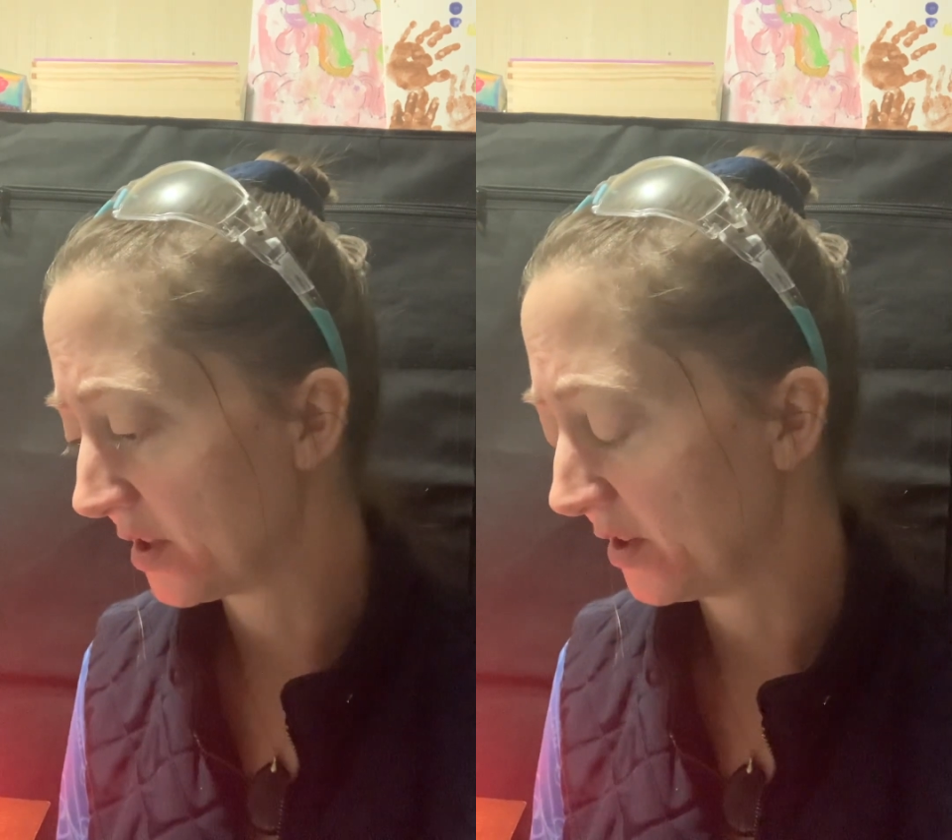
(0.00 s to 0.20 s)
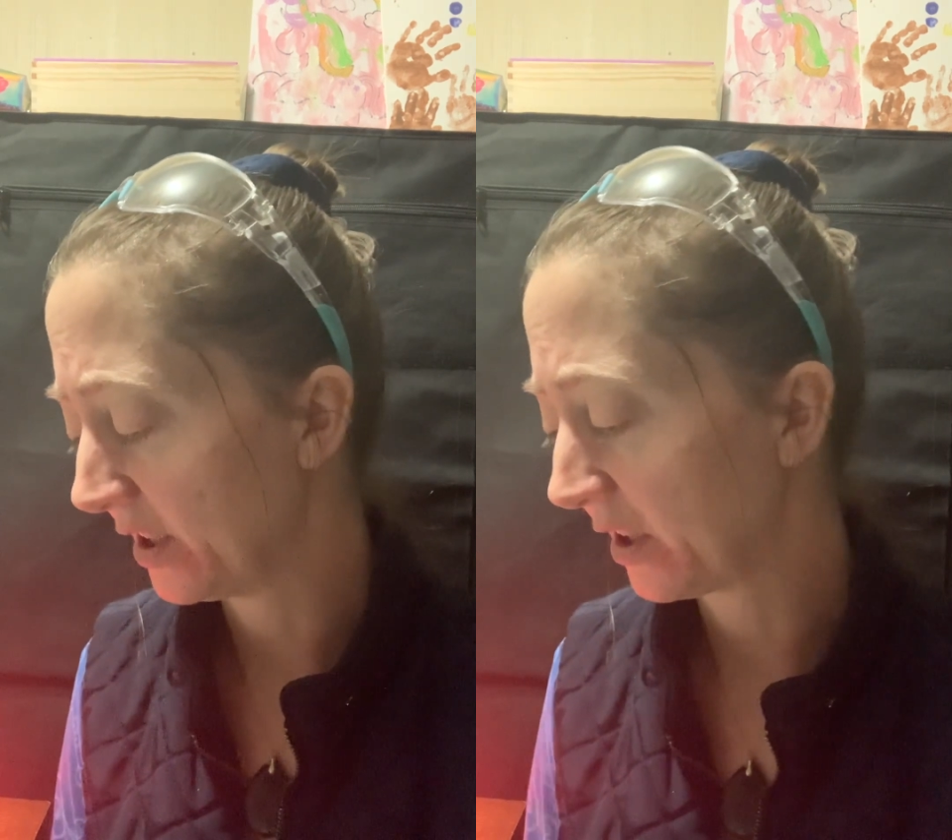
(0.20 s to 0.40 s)

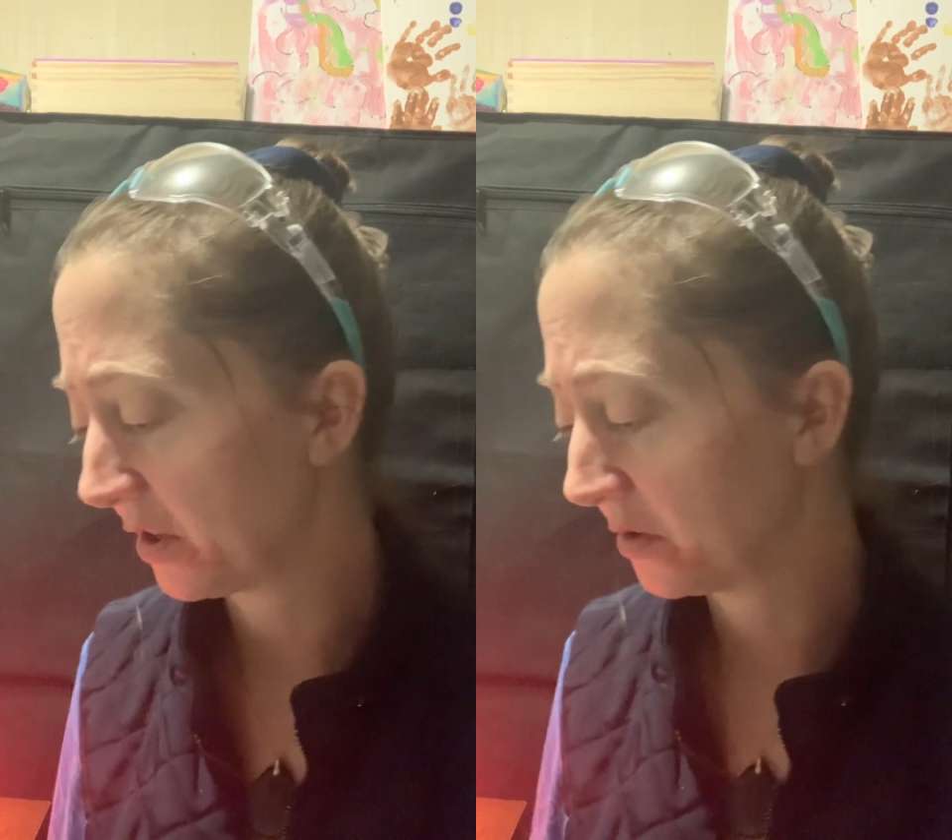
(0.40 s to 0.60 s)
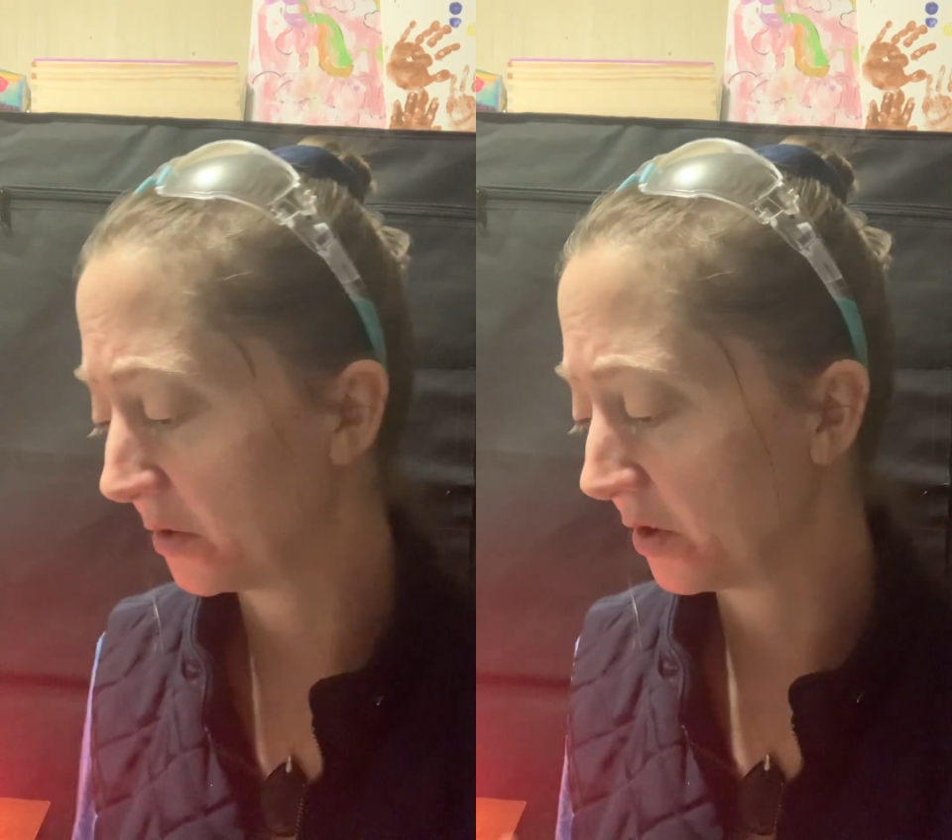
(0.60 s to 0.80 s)
and they
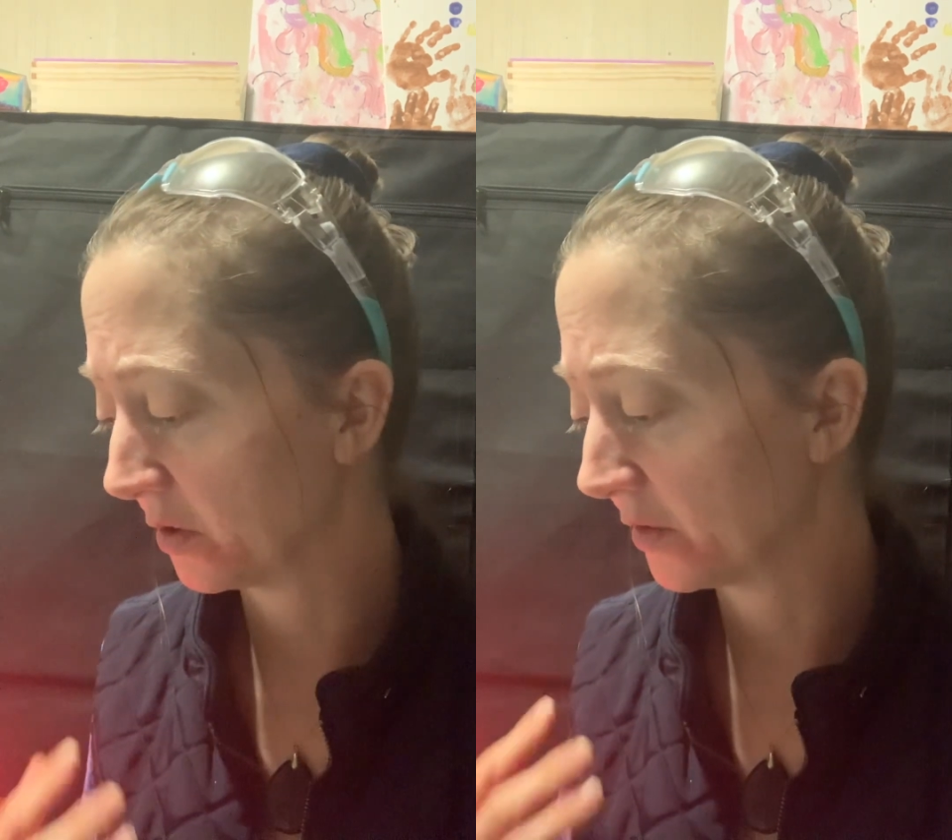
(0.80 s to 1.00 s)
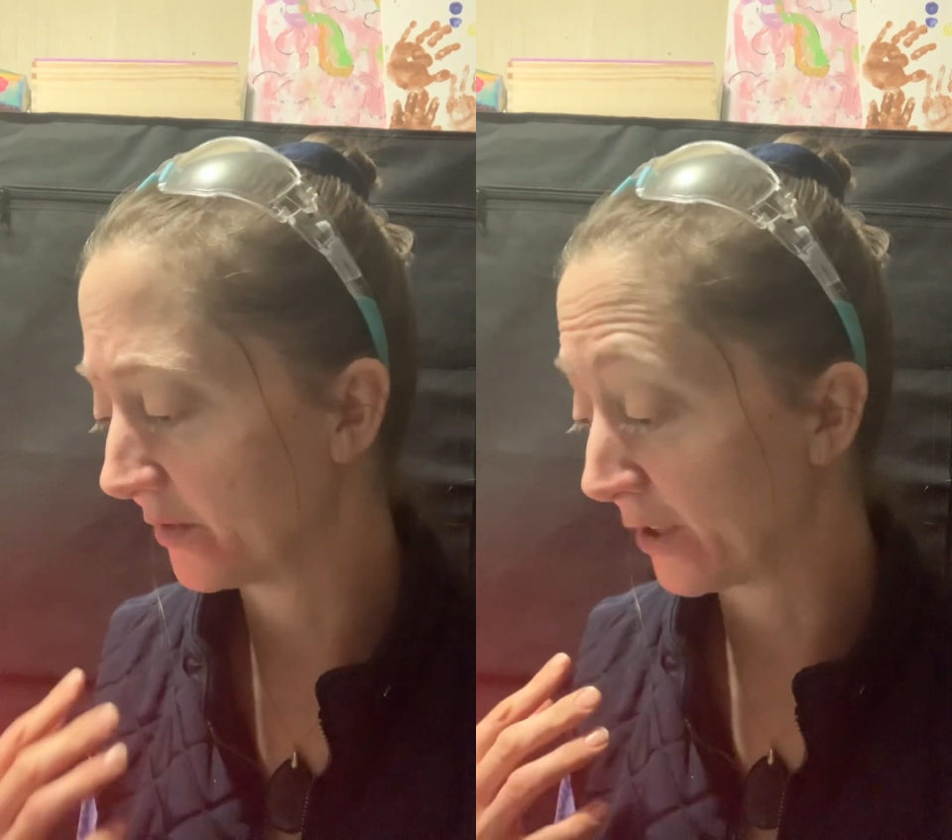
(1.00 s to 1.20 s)
kill
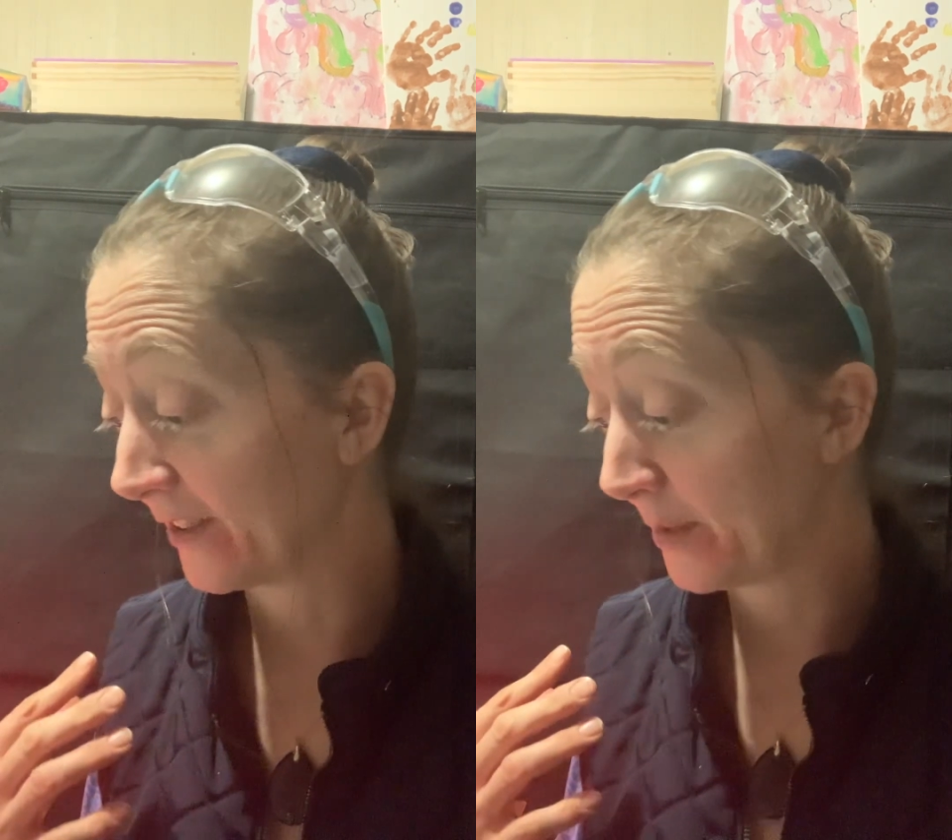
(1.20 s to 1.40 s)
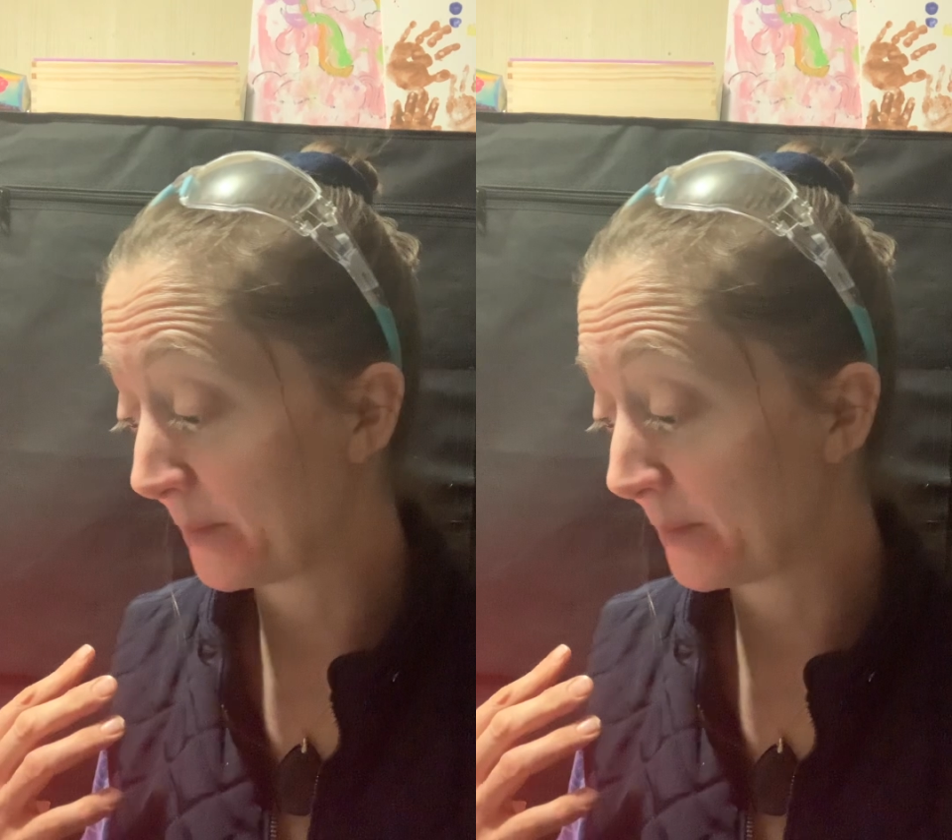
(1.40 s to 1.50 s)
your friendly